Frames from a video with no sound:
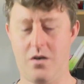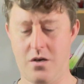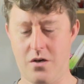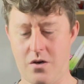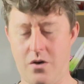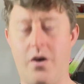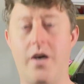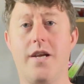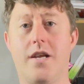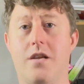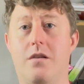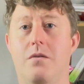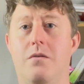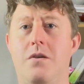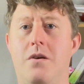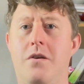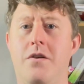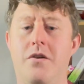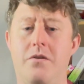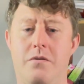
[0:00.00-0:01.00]
I
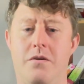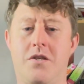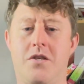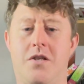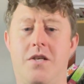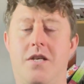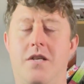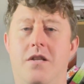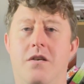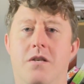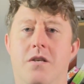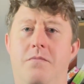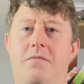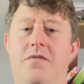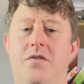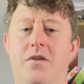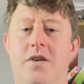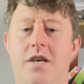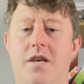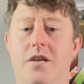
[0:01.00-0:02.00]
know I just said there's a
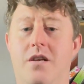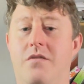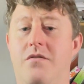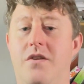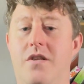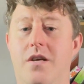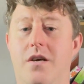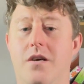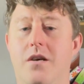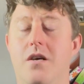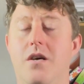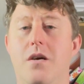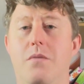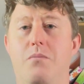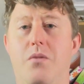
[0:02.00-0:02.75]
few negatives there,